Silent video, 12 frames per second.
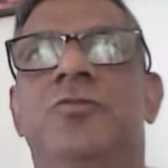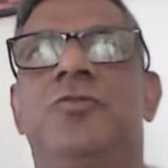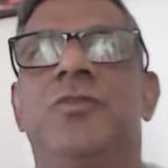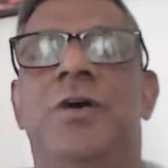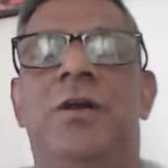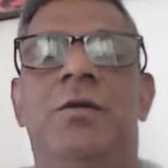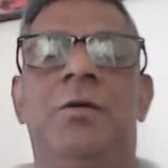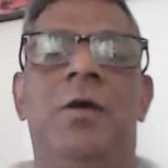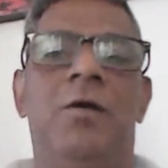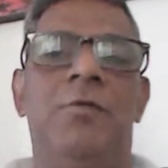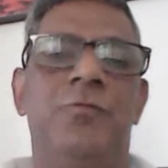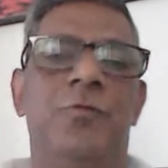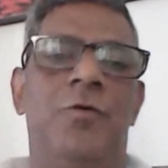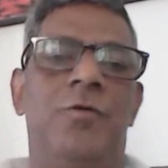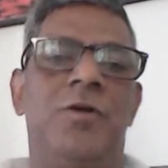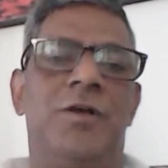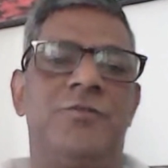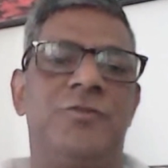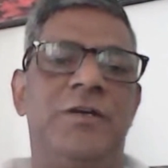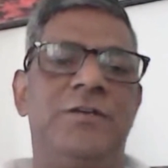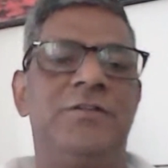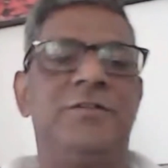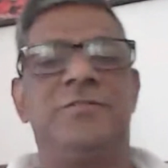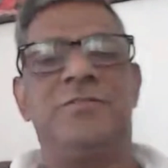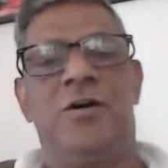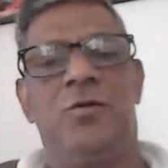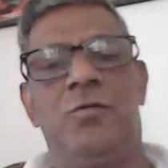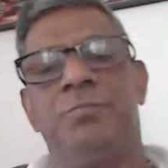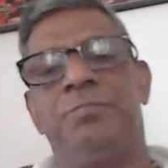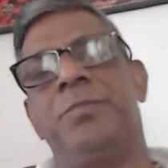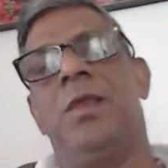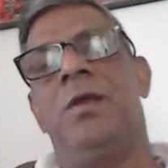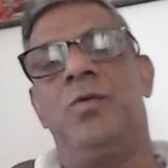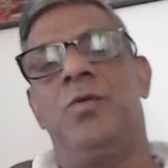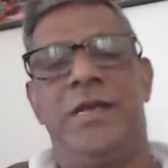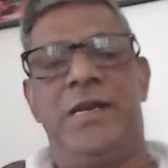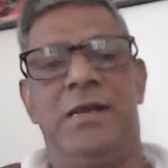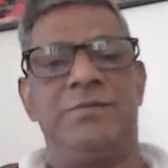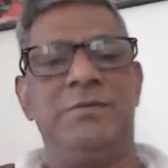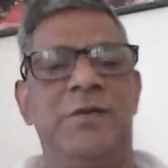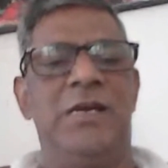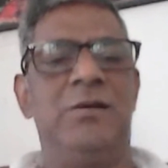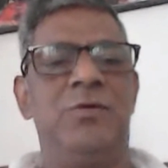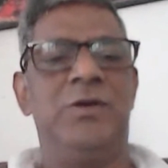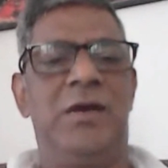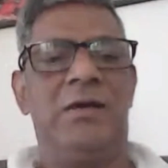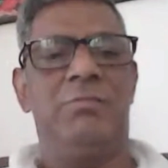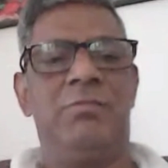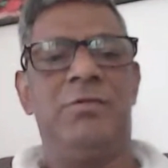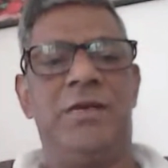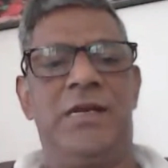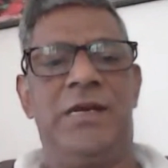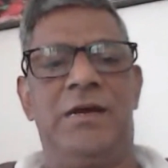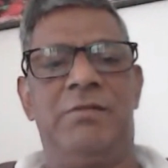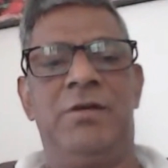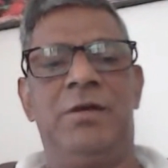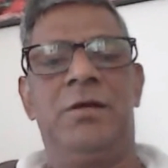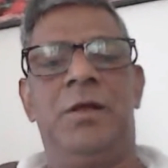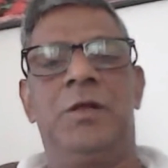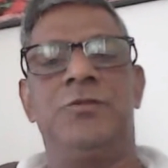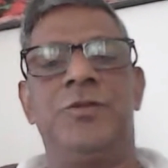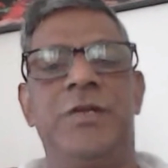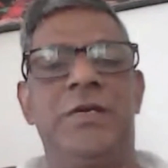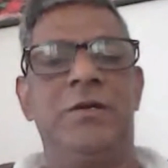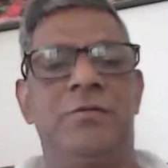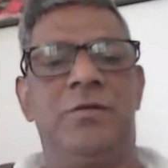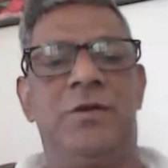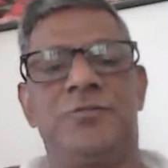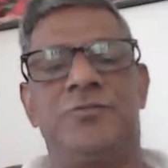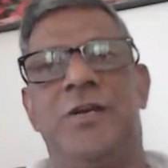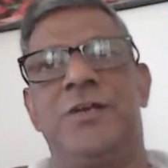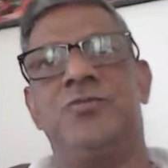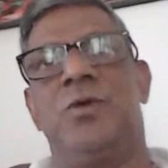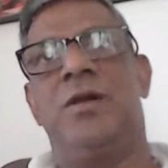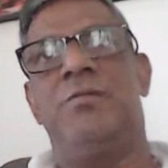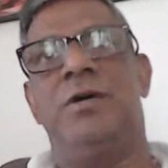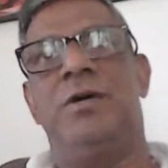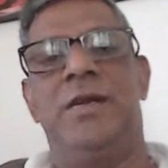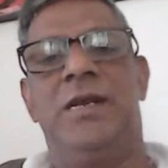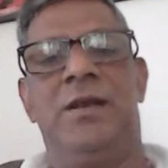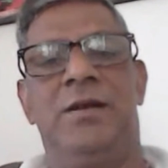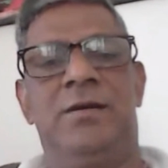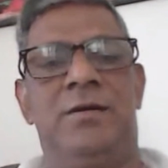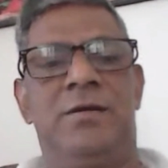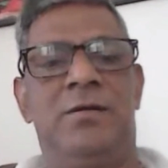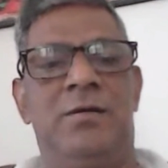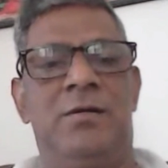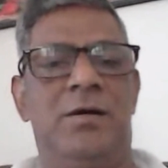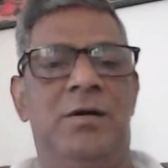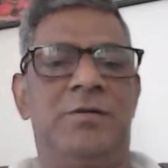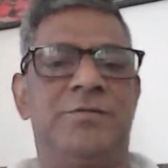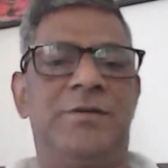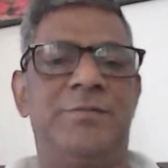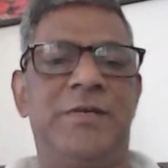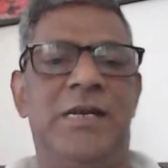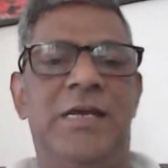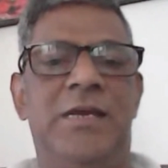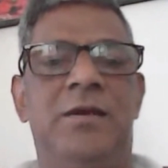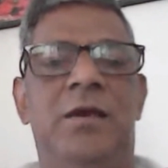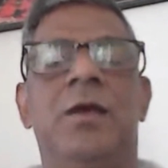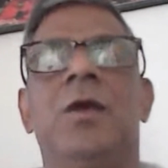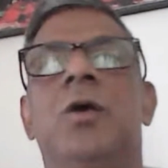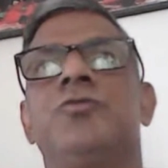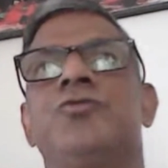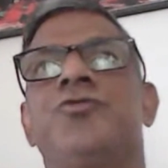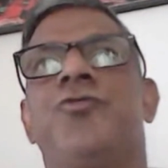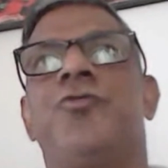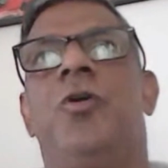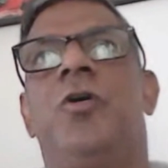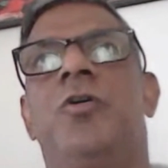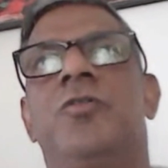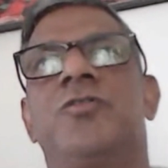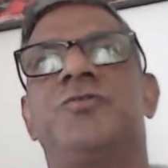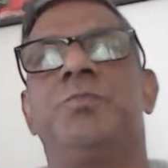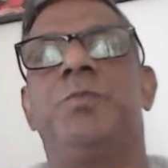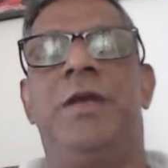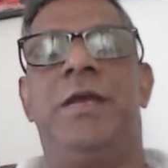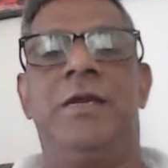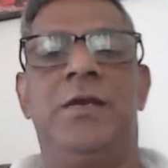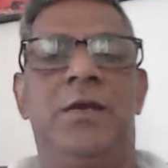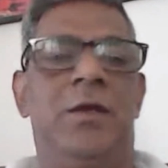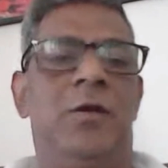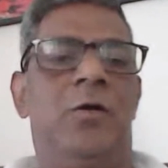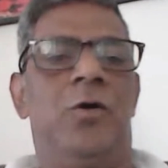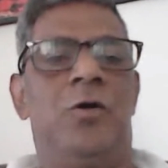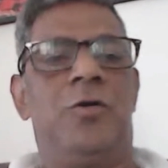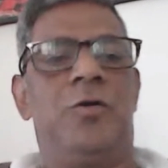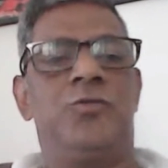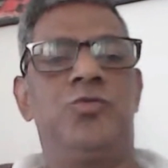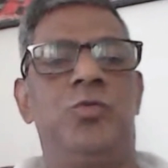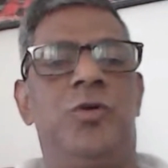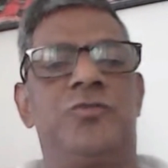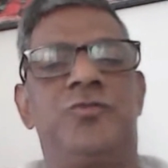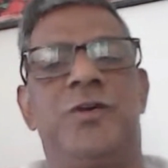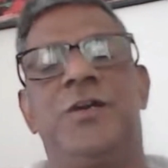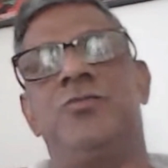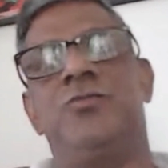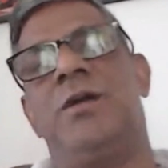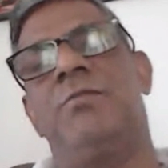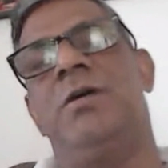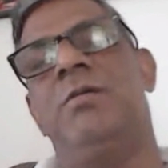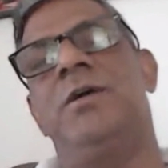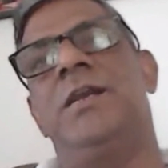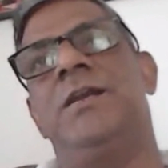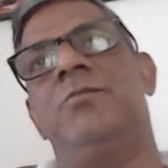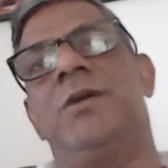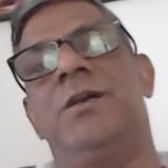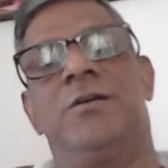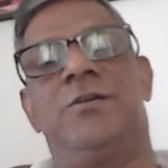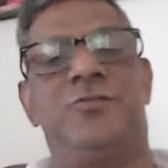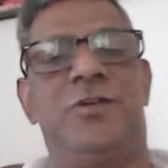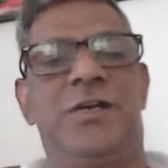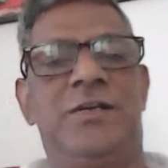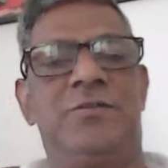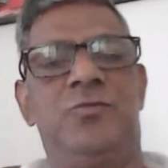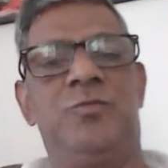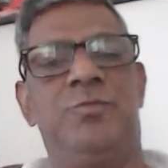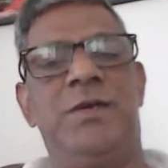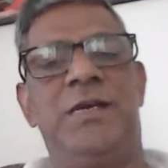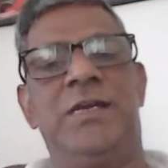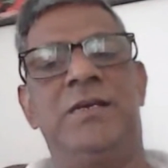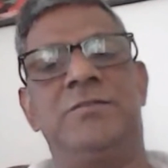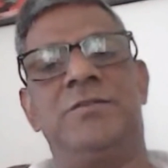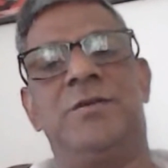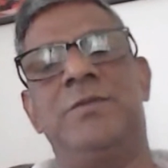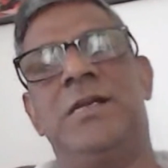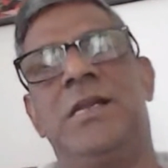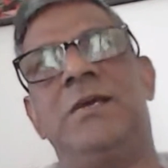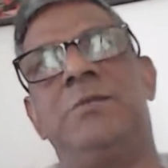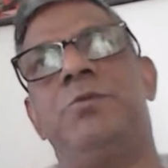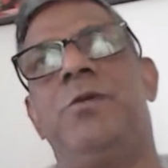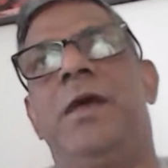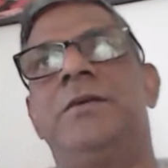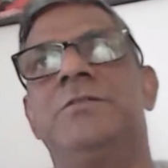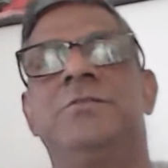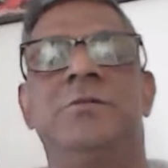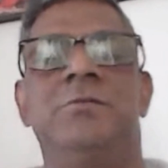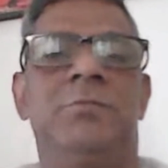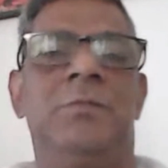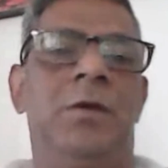So those are four consonants, and this is how we can have. Similarly, we can have three consonants, one vowel, something like straw or spray. Or two consonants, one vowel, and one consonant would be in something like price.